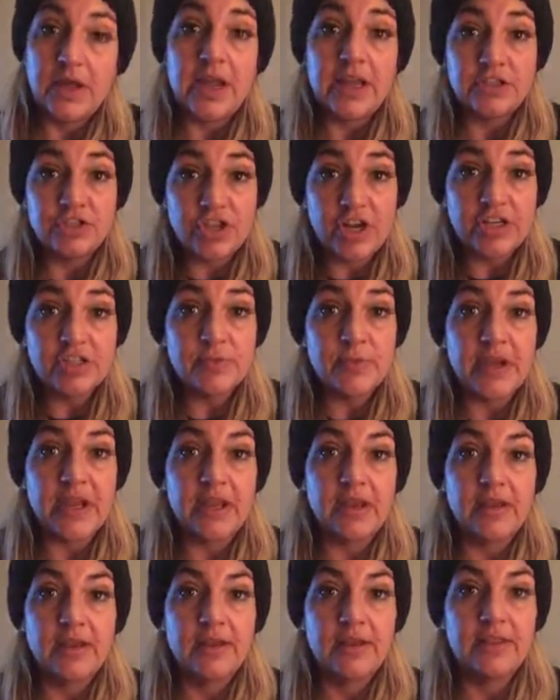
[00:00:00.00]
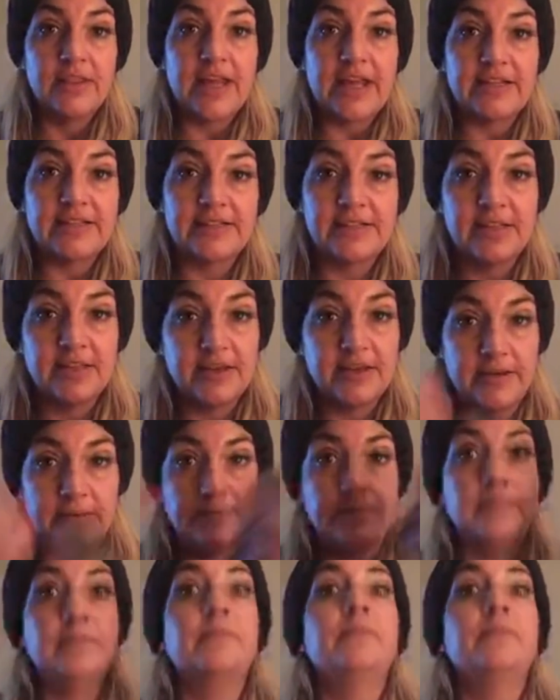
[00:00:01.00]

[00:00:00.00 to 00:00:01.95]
And judgment, that's the